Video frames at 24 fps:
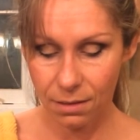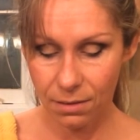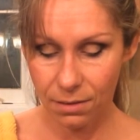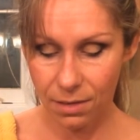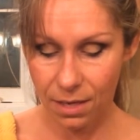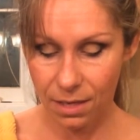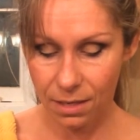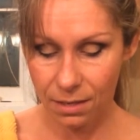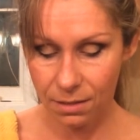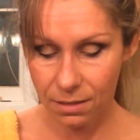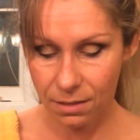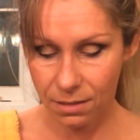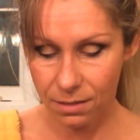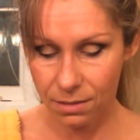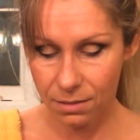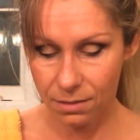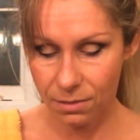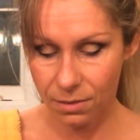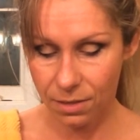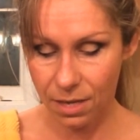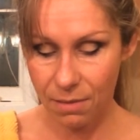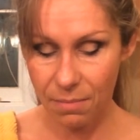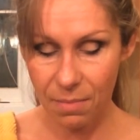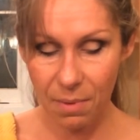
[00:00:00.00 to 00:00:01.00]
Okay,
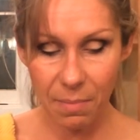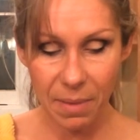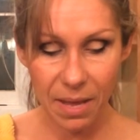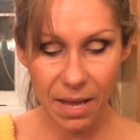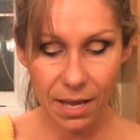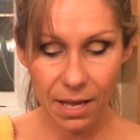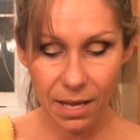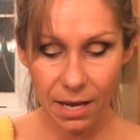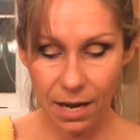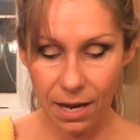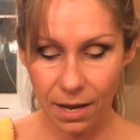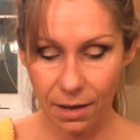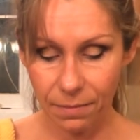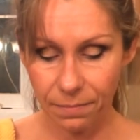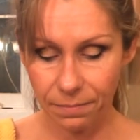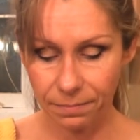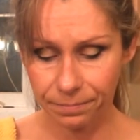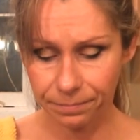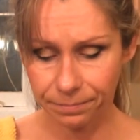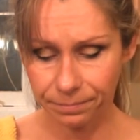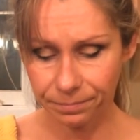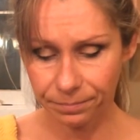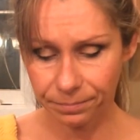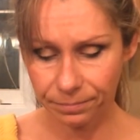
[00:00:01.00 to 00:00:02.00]
so I got my bacon out.
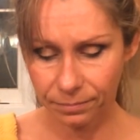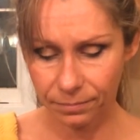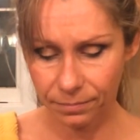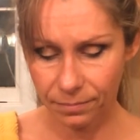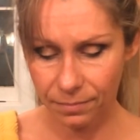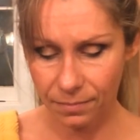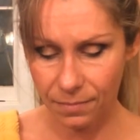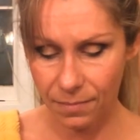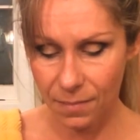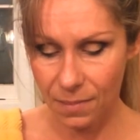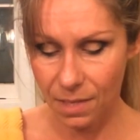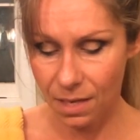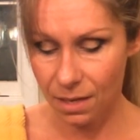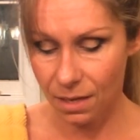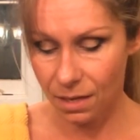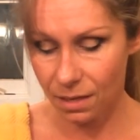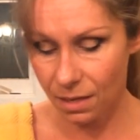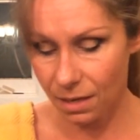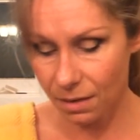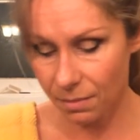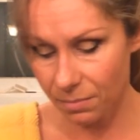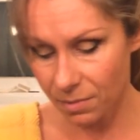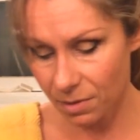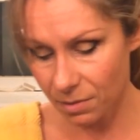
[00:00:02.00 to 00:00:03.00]

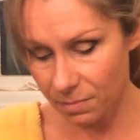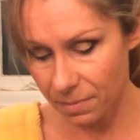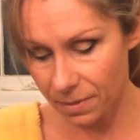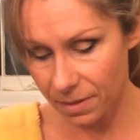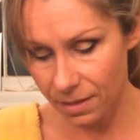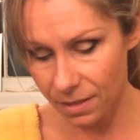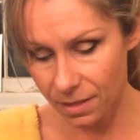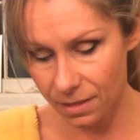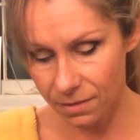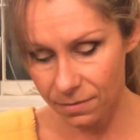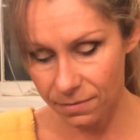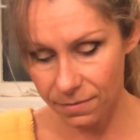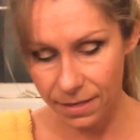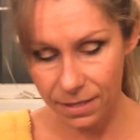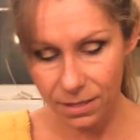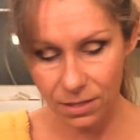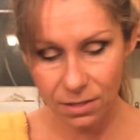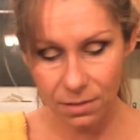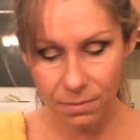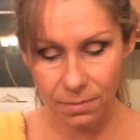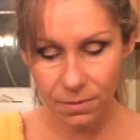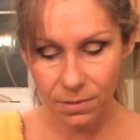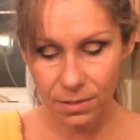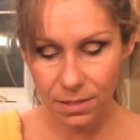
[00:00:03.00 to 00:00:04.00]
Now I'm going to put these
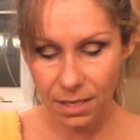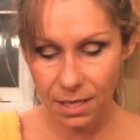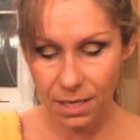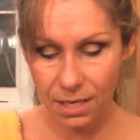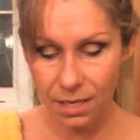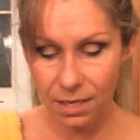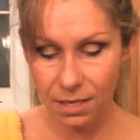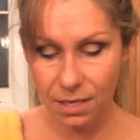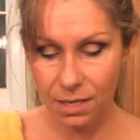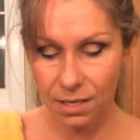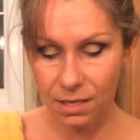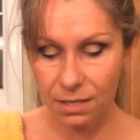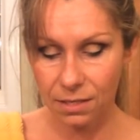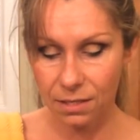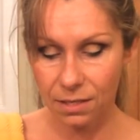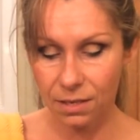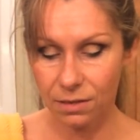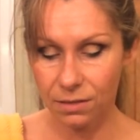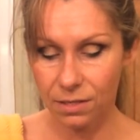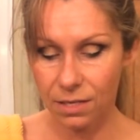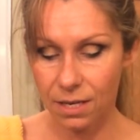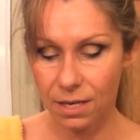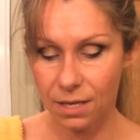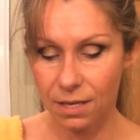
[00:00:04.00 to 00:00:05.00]
vegetables in and
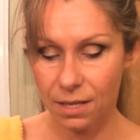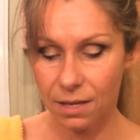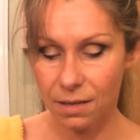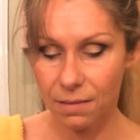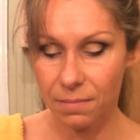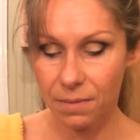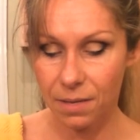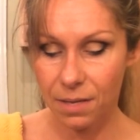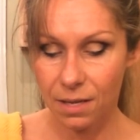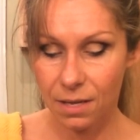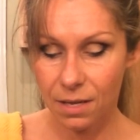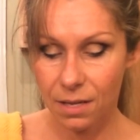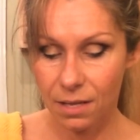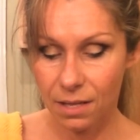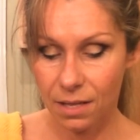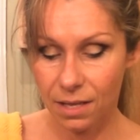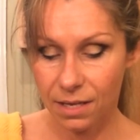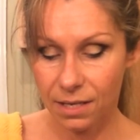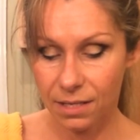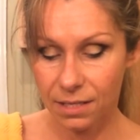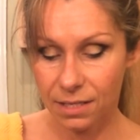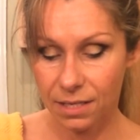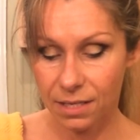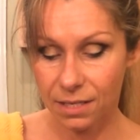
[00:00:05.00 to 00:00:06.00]
saute them,
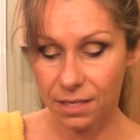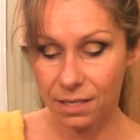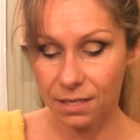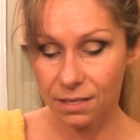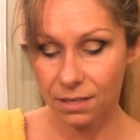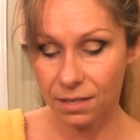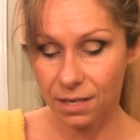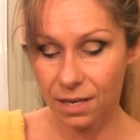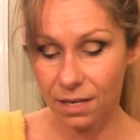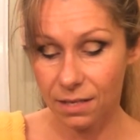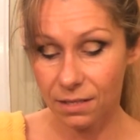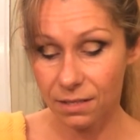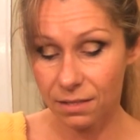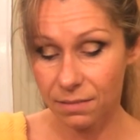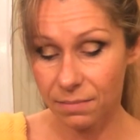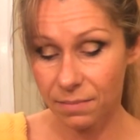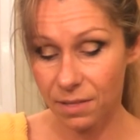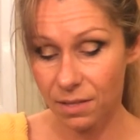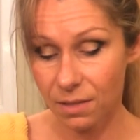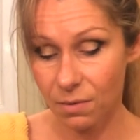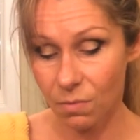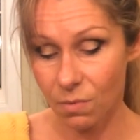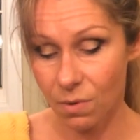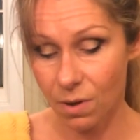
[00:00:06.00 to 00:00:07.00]
like I said, to cook out
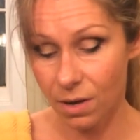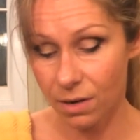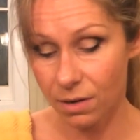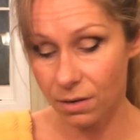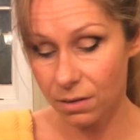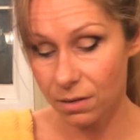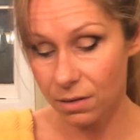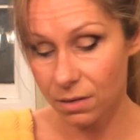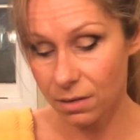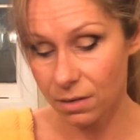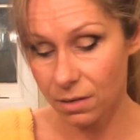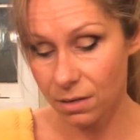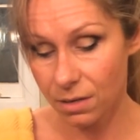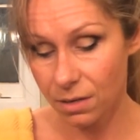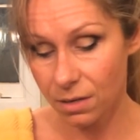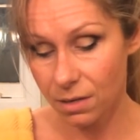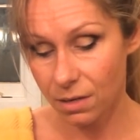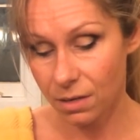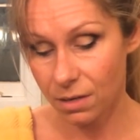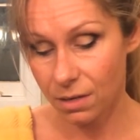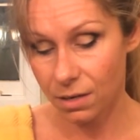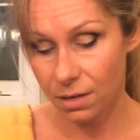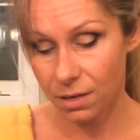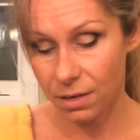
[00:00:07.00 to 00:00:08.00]
some of the water
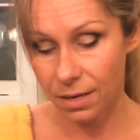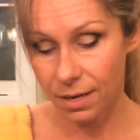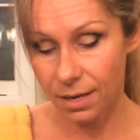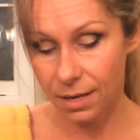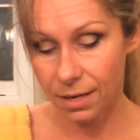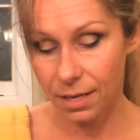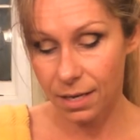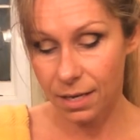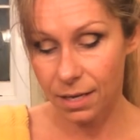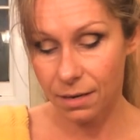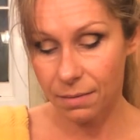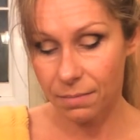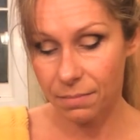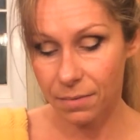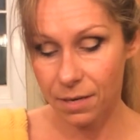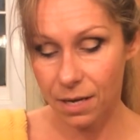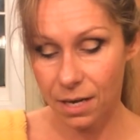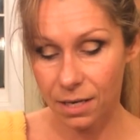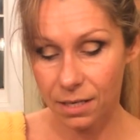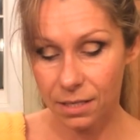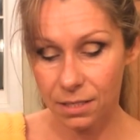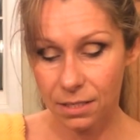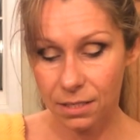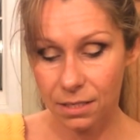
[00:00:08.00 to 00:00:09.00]
and get them
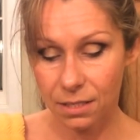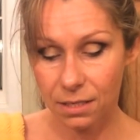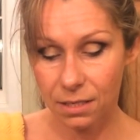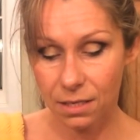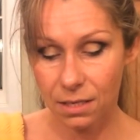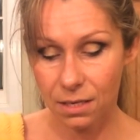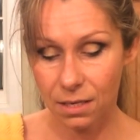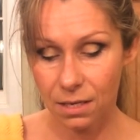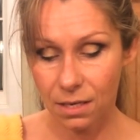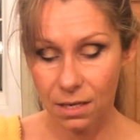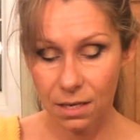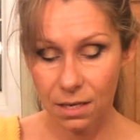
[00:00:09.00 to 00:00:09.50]
nice and